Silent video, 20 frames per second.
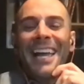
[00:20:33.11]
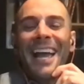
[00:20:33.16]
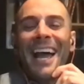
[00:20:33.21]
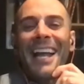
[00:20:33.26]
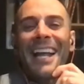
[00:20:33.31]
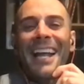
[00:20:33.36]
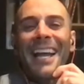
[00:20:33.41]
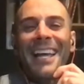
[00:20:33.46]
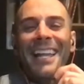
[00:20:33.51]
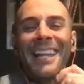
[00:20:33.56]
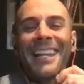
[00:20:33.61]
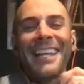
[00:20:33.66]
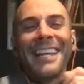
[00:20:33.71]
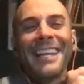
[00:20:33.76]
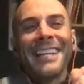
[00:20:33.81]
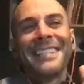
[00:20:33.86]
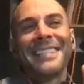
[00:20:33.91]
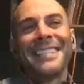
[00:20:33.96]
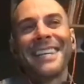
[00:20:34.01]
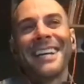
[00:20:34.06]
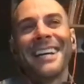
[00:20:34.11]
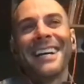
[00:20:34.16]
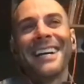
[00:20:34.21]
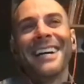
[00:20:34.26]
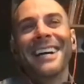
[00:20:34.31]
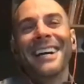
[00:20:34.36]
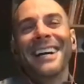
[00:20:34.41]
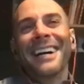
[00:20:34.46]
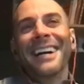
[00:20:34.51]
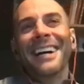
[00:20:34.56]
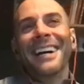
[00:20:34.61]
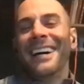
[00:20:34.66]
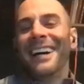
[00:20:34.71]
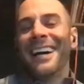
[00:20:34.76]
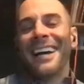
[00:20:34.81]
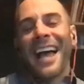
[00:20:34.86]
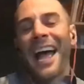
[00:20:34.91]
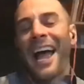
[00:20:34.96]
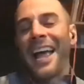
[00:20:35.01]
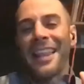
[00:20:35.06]
yeah, I get it. Uh,
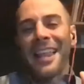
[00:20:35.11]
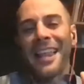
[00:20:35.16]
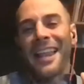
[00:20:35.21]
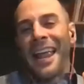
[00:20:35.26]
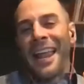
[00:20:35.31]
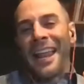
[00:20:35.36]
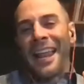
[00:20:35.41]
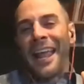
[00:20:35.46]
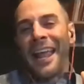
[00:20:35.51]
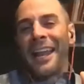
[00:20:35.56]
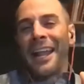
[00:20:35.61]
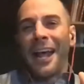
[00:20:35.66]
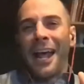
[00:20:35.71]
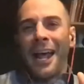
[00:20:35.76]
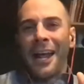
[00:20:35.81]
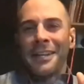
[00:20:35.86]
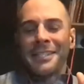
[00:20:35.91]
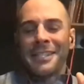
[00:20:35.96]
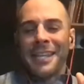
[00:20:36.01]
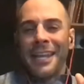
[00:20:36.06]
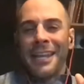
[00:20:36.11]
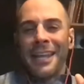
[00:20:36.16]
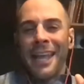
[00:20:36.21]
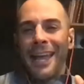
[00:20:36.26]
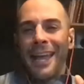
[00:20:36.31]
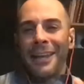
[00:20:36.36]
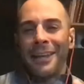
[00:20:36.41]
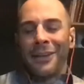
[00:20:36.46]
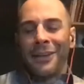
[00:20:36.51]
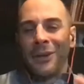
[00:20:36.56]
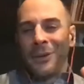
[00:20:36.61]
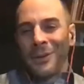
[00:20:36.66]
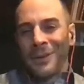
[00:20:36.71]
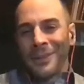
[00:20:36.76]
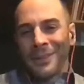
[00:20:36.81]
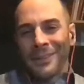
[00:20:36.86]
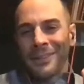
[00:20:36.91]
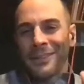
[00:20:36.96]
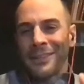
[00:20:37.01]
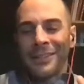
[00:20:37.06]
I and, and I say, hey, you
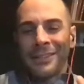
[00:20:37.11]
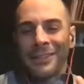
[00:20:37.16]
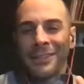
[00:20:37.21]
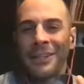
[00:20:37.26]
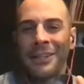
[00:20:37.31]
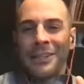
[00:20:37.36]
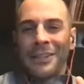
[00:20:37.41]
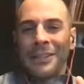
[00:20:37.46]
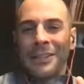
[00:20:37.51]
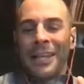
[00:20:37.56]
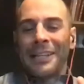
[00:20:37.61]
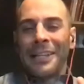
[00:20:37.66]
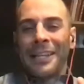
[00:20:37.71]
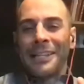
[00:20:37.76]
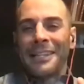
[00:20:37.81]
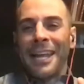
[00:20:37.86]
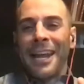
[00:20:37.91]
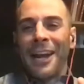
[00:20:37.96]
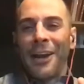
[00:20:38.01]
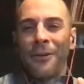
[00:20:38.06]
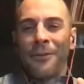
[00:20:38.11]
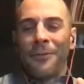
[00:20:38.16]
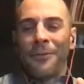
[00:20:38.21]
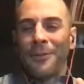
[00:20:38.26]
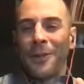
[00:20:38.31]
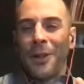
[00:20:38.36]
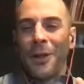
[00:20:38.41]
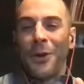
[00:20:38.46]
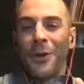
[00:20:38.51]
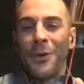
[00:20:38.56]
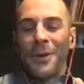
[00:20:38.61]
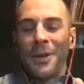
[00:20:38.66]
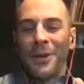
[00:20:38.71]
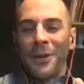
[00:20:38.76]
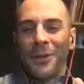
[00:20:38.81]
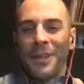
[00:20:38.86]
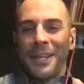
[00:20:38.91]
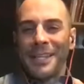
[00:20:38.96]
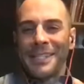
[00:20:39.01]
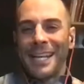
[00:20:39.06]
know, let let the hair flow, you
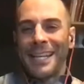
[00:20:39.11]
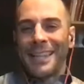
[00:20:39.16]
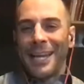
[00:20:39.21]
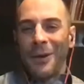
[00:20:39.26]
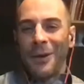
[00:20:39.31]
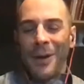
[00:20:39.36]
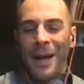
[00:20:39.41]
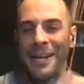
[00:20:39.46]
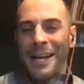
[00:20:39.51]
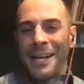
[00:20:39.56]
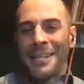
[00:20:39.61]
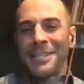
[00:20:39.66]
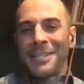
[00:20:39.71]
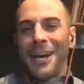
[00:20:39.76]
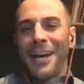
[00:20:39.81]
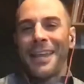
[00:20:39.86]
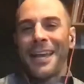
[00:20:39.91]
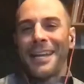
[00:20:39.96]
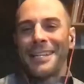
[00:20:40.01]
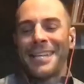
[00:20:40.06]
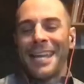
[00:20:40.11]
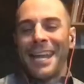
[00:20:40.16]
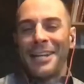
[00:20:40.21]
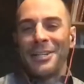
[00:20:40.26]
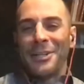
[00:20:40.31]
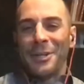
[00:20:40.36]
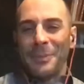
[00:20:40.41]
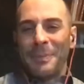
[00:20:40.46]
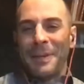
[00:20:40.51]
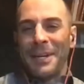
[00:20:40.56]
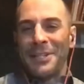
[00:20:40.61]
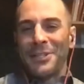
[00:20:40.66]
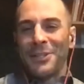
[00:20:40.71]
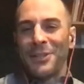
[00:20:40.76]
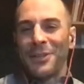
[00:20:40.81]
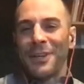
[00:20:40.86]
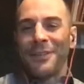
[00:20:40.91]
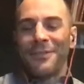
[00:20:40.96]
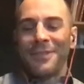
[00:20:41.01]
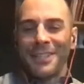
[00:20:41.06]
know, things like that. I, I saw that ten year
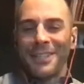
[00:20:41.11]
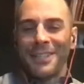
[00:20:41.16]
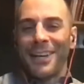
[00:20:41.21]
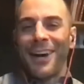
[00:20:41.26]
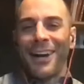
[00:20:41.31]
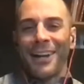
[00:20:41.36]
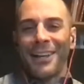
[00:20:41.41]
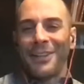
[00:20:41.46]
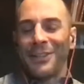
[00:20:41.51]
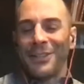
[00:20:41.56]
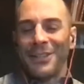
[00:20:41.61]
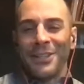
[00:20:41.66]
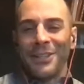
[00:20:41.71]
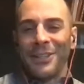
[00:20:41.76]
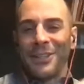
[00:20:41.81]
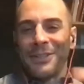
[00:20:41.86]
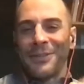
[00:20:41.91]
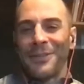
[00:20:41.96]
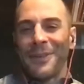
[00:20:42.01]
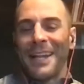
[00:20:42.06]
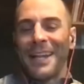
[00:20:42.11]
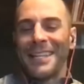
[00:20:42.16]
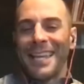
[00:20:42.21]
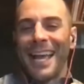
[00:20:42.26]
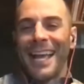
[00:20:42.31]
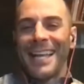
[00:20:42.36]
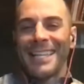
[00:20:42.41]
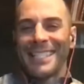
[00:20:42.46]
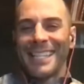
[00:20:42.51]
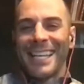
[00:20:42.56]
picture of you, Doc. You you look fantastic.